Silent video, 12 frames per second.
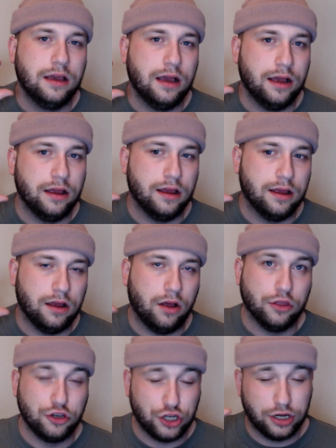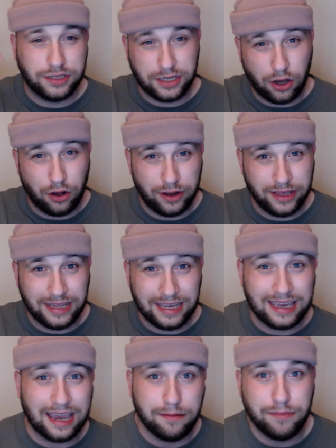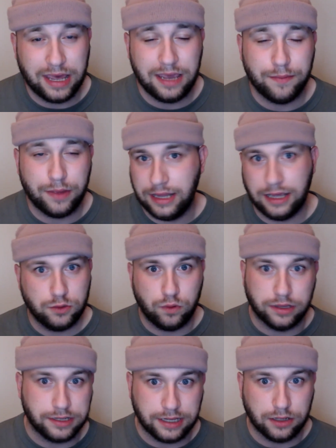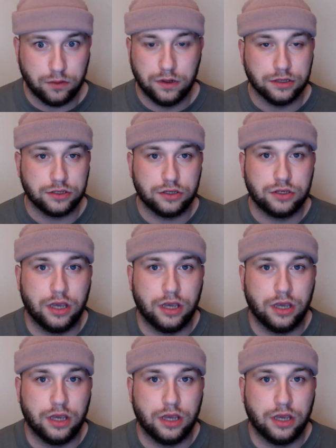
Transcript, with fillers: uh, on the jersey or in the in-game name, and that's what the deal was.